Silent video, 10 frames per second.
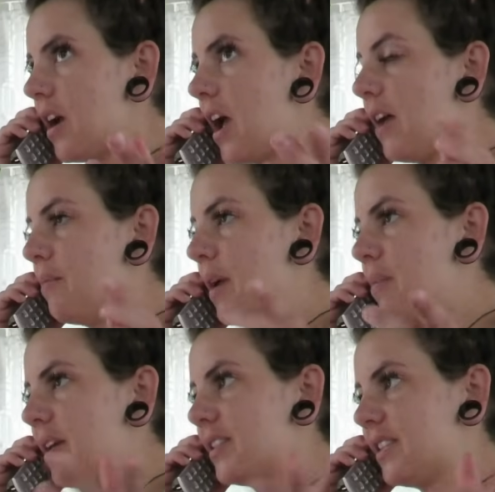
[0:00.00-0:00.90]
and but,
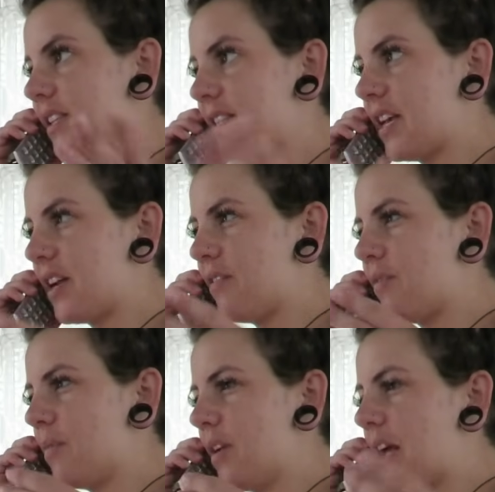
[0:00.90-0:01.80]
but since then I've,
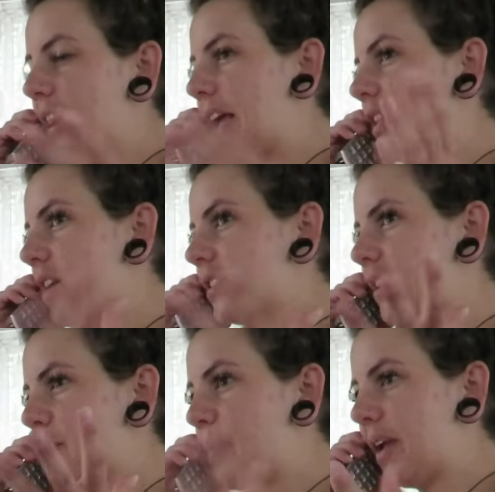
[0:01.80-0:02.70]
I, I lost
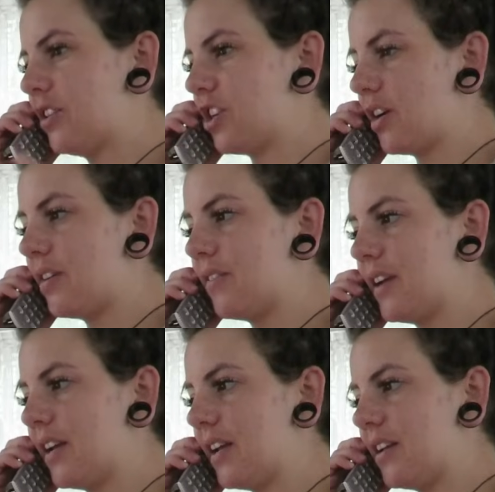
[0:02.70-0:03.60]
a big chunk of
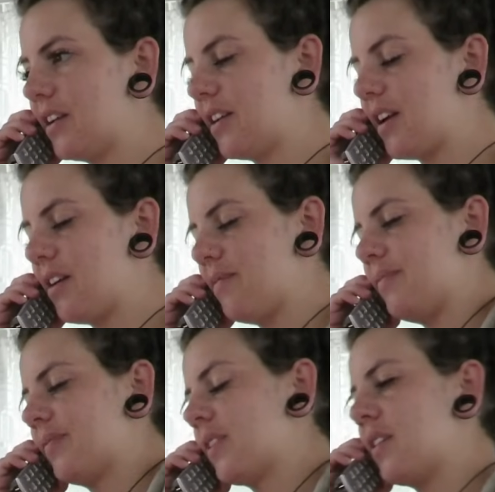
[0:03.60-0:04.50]
it um,